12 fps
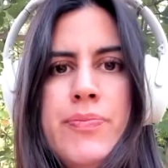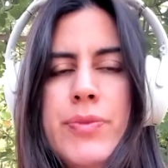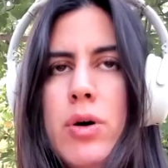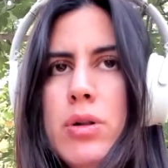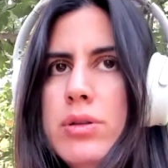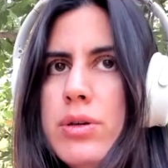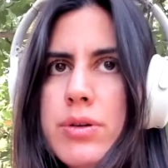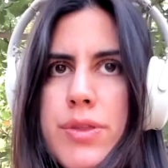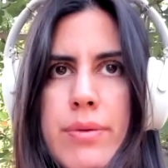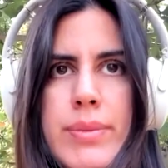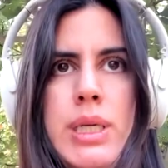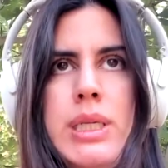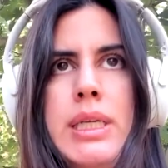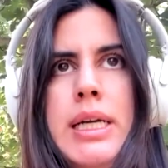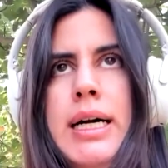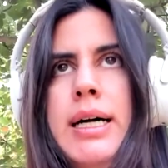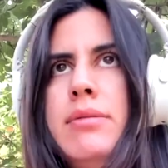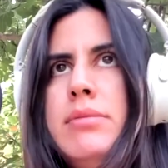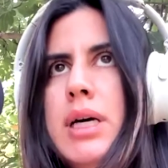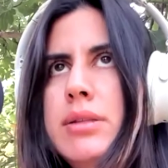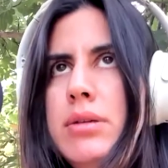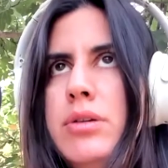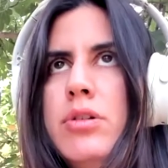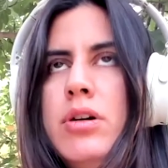All North America and
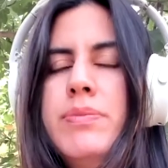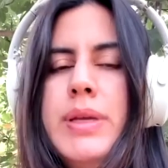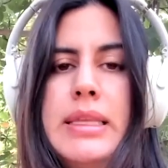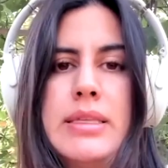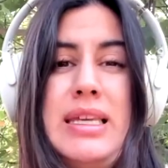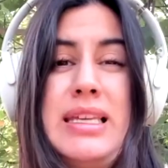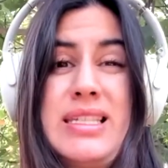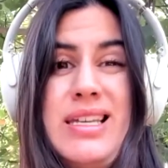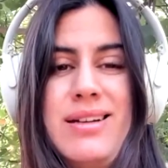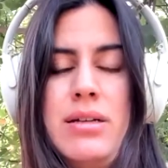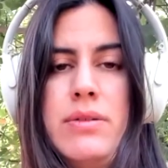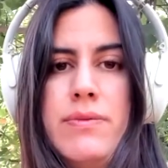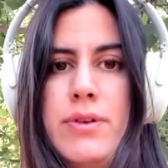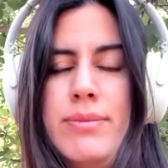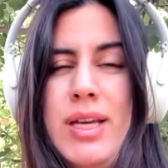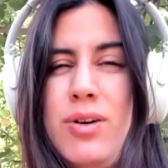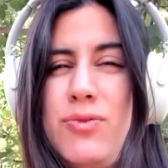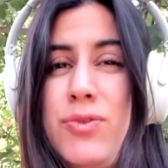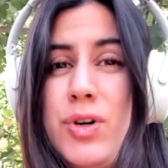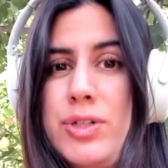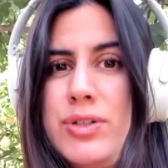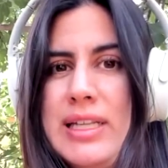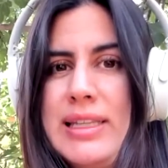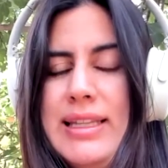Europe, it's easier. For me,
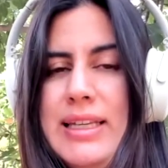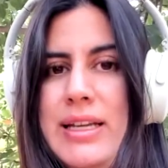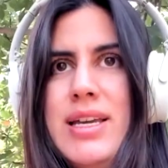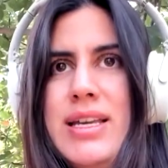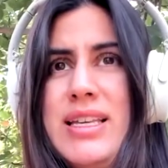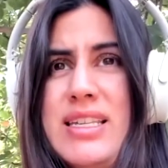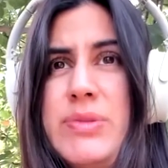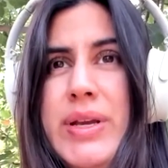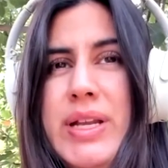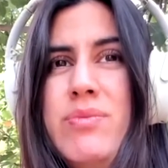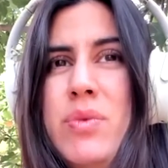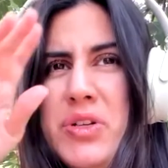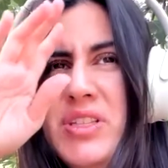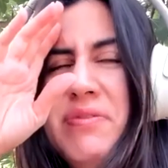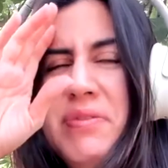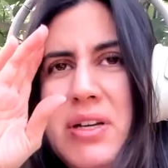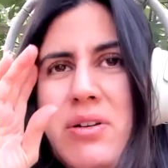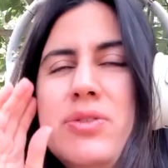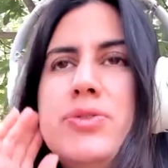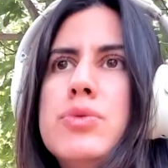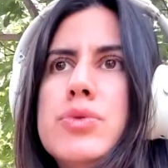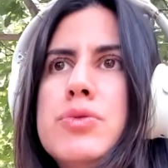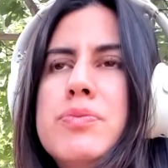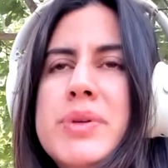unfortunately, it has been more difficult
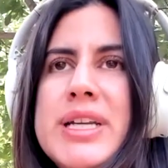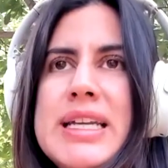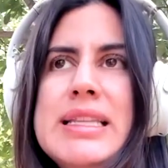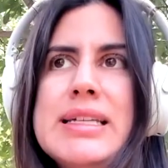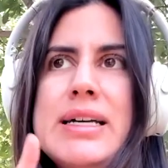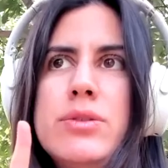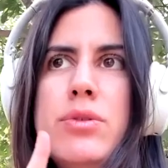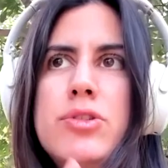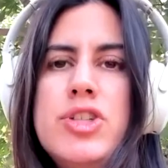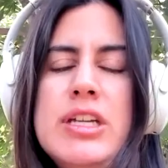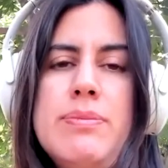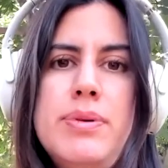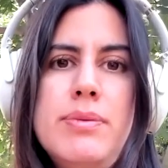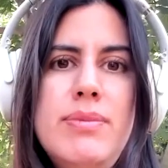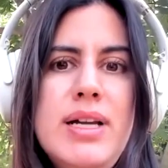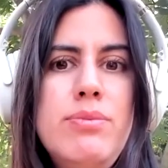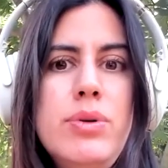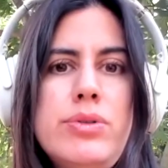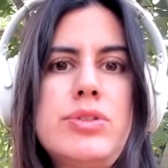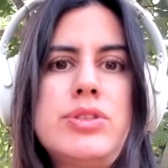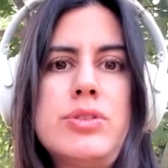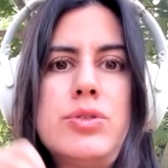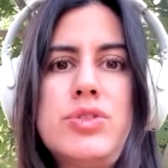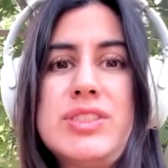to print and to ship my books
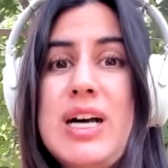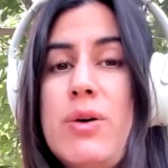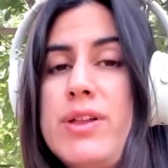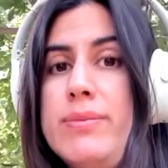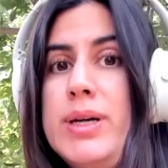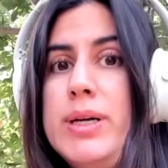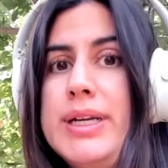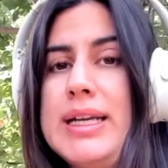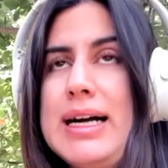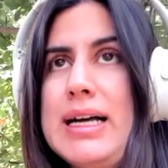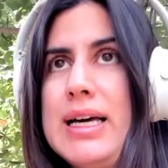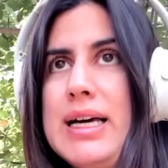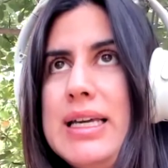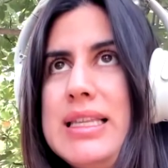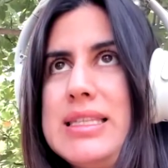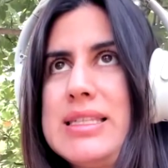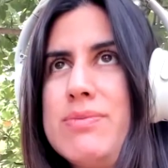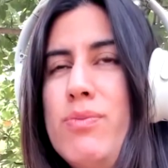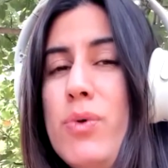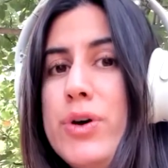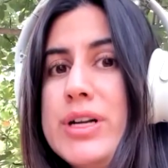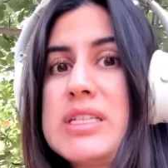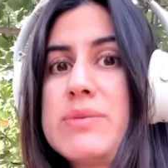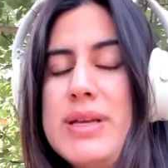to South America. It's more
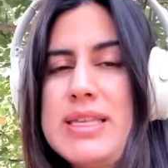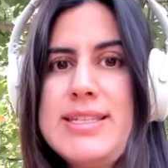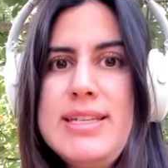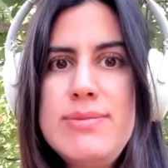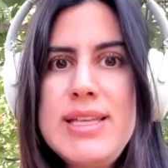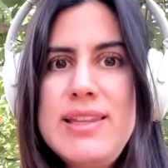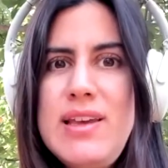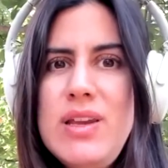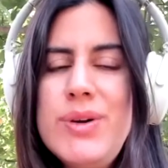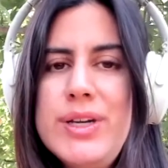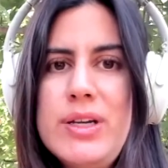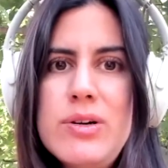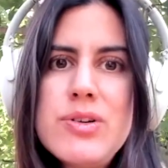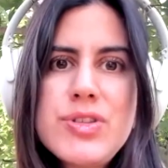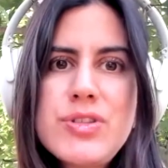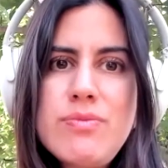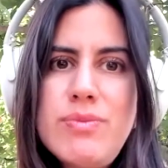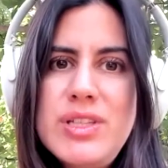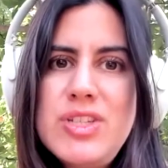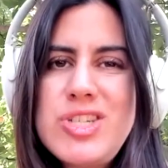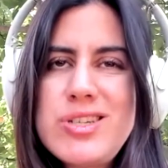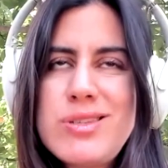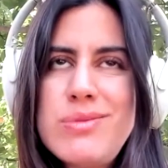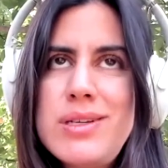expensive, the delivery cost, but it's
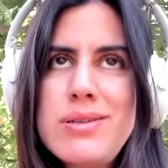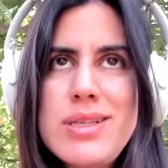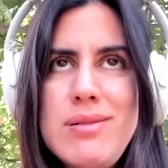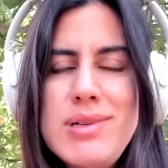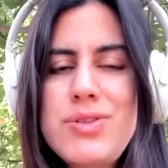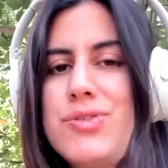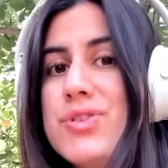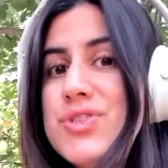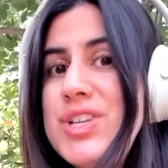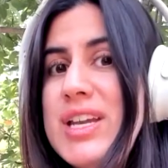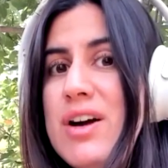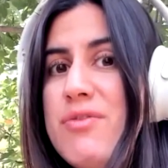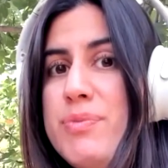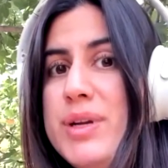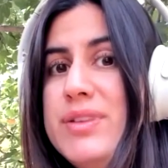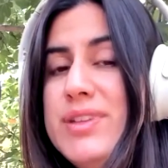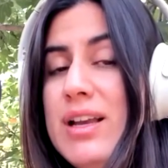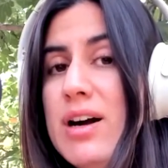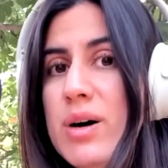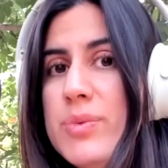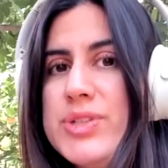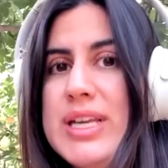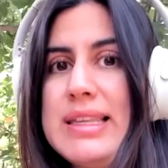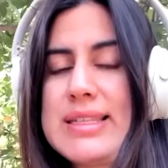just because Amazon doesn't have printing
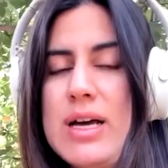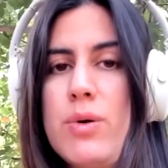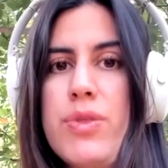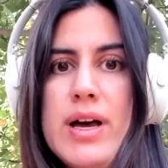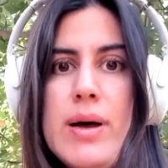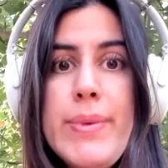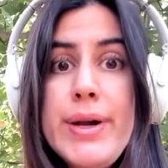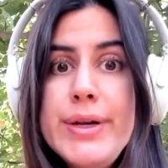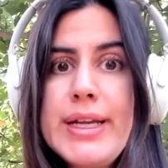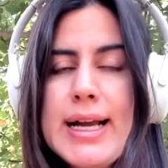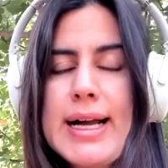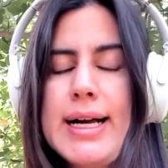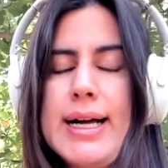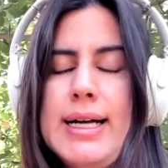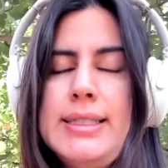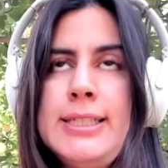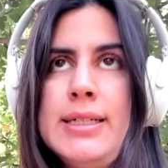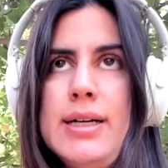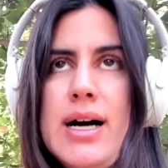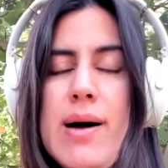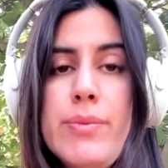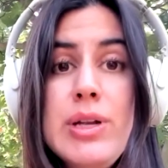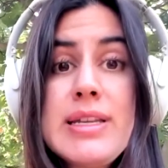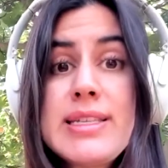hubs in South America, and
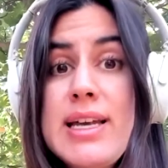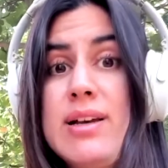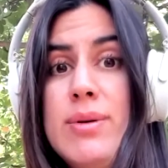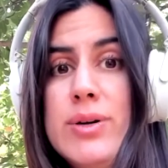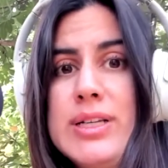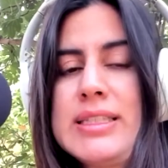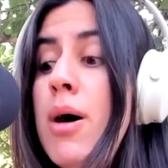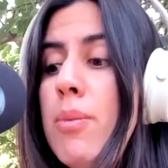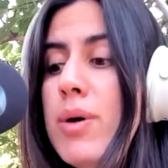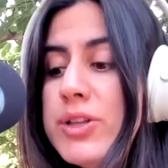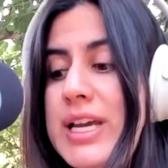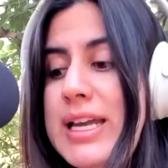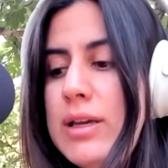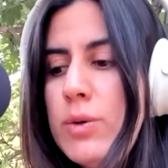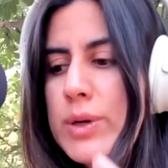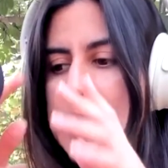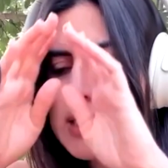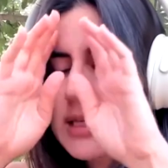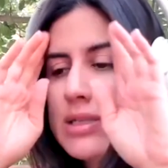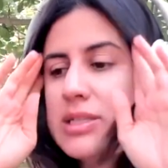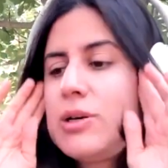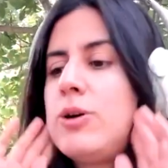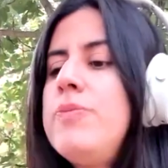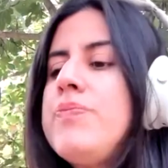I'm really sad about it. But anyways,
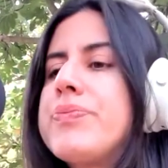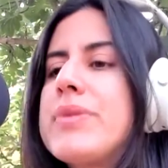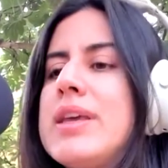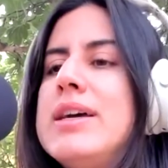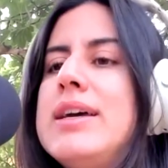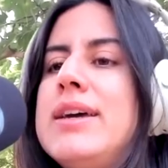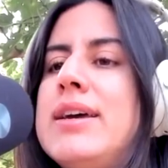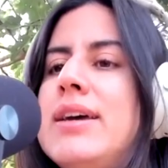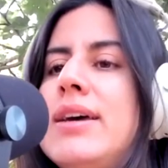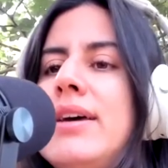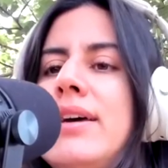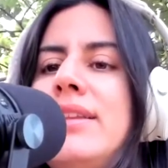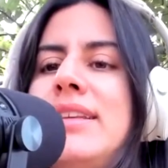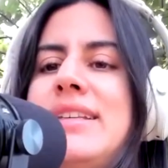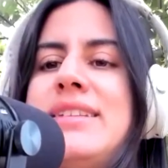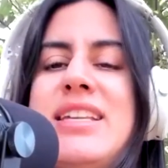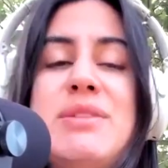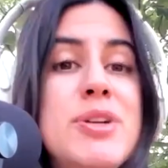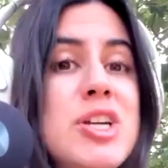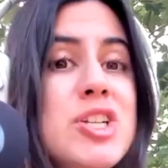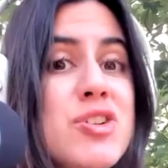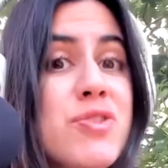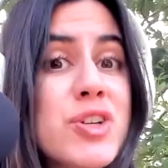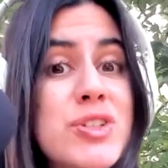so this is the
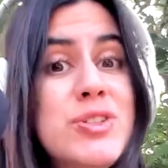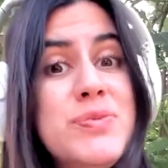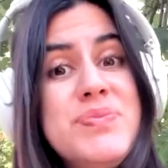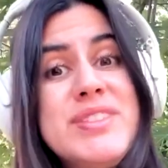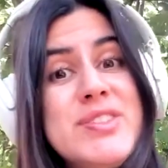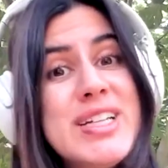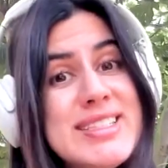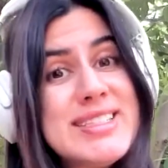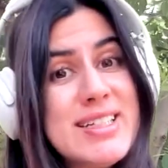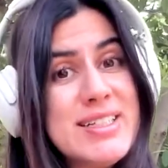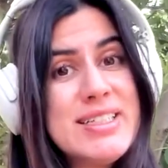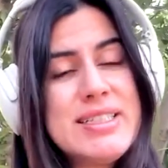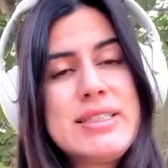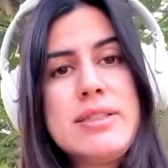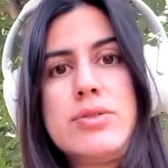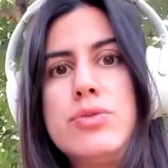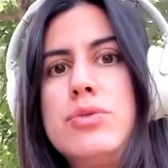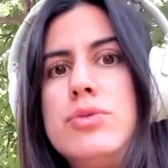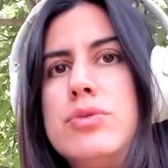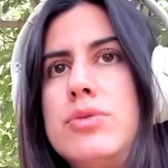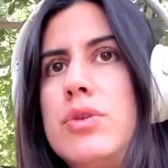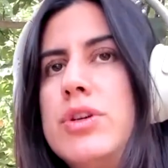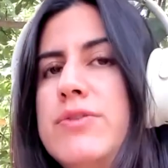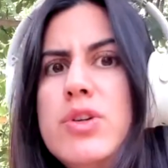inspiration for you to get started to,
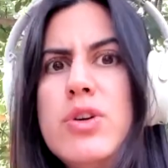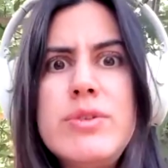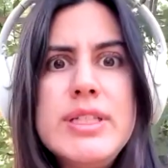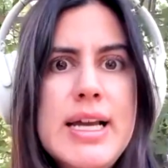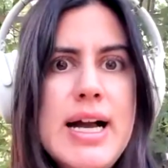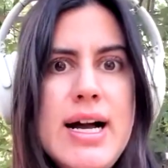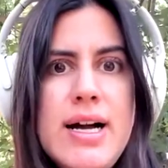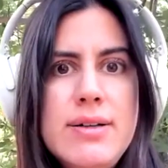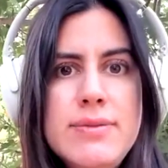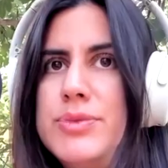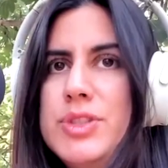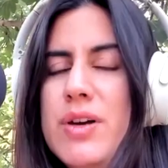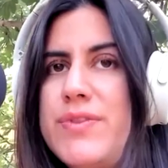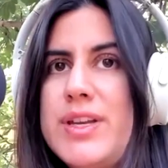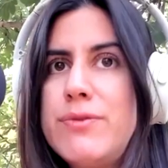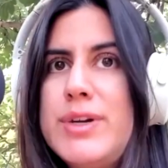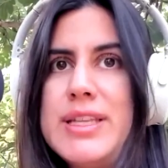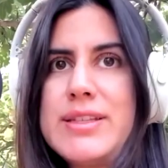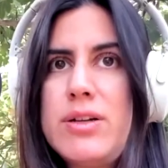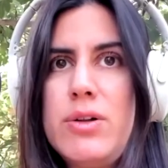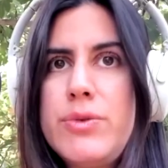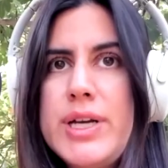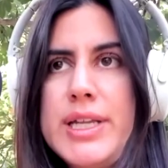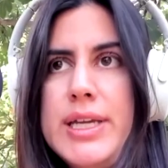or if you already have something written
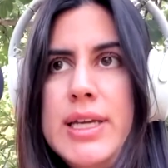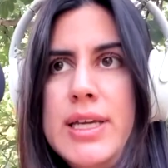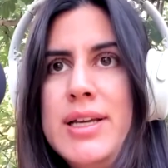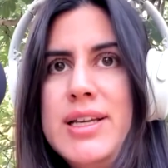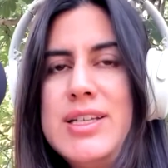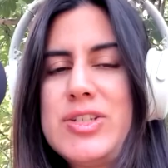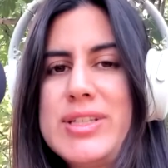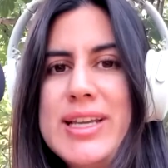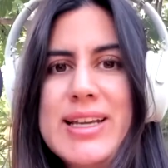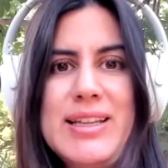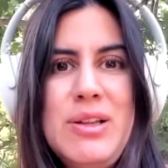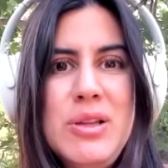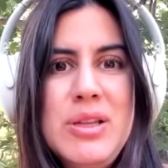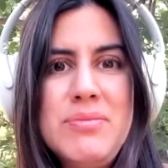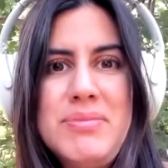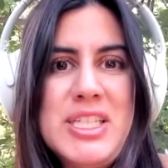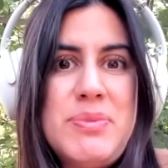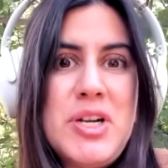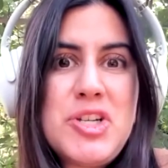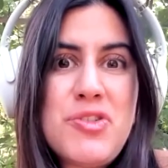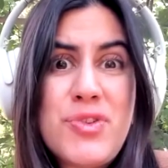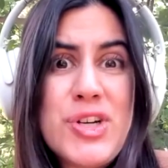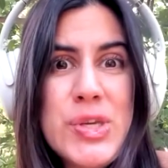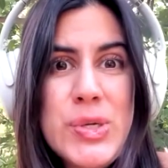already, it's just like a little inspiration
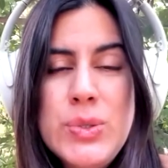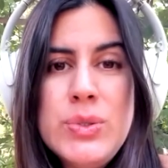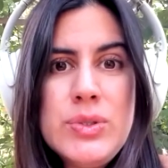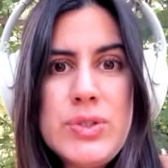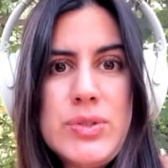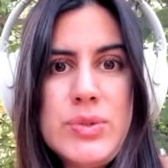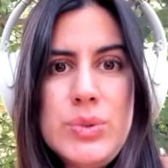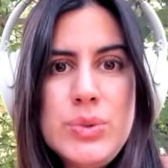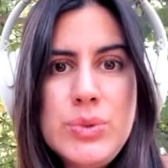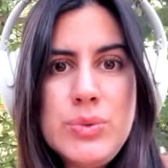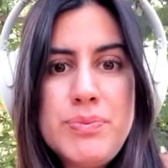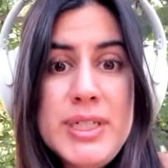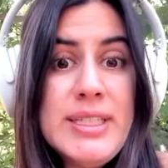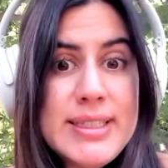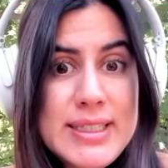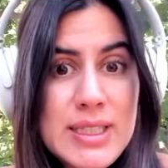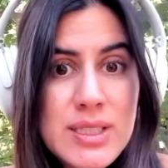for you to print it,